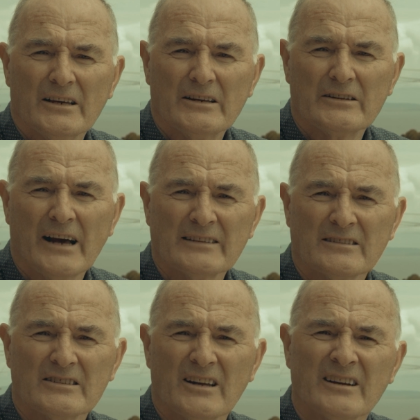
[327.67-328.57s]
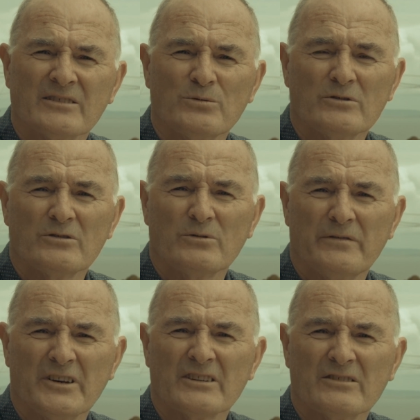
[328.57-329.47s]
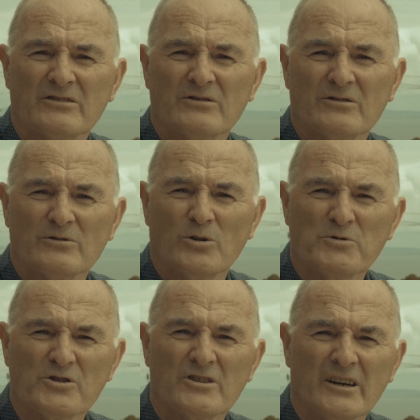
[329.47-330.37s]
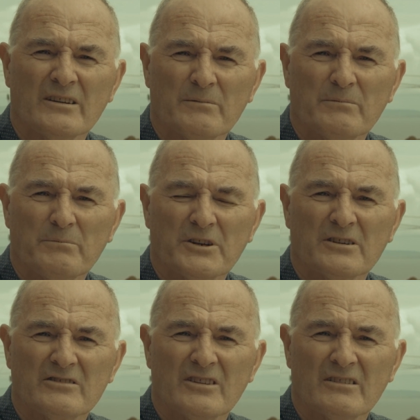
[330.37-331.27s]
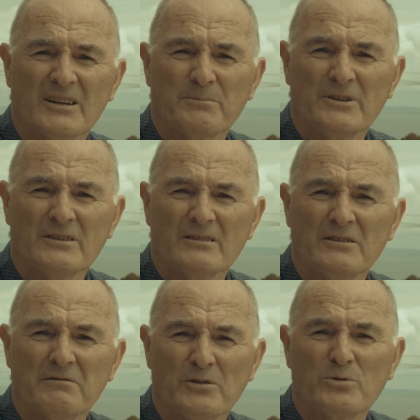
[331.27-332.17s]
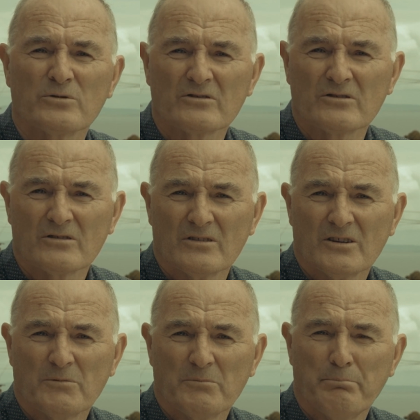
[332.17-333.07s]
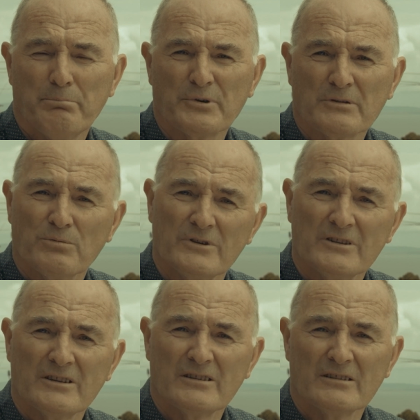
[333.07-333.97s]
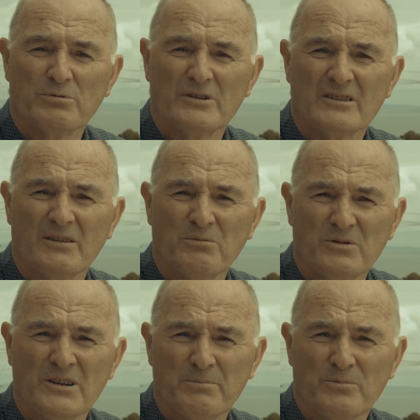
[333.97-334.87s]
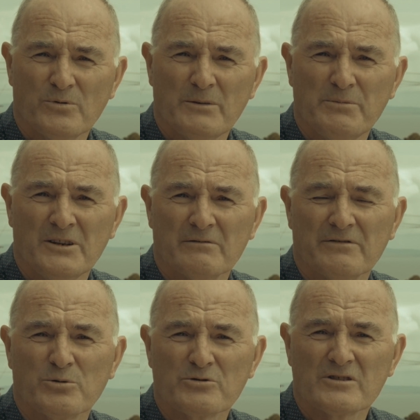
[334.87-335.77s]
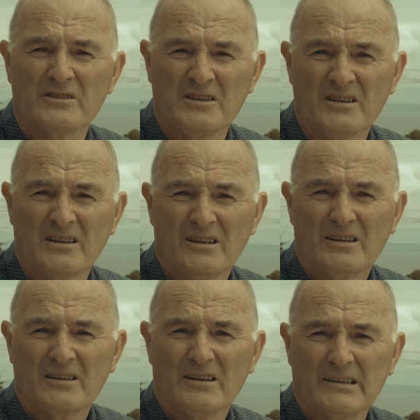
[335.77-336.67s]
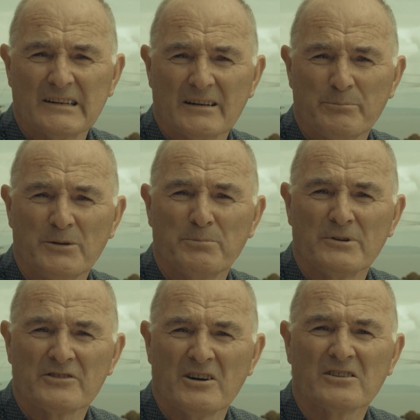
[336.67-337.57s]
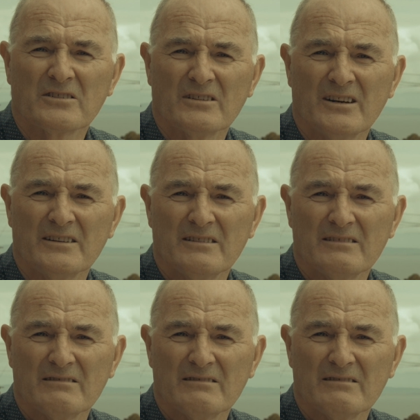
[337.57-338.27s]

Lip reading: it hasn't started to affect us so much yet because they're not being enforced. But when they will be enforced, then it'll get people talking, and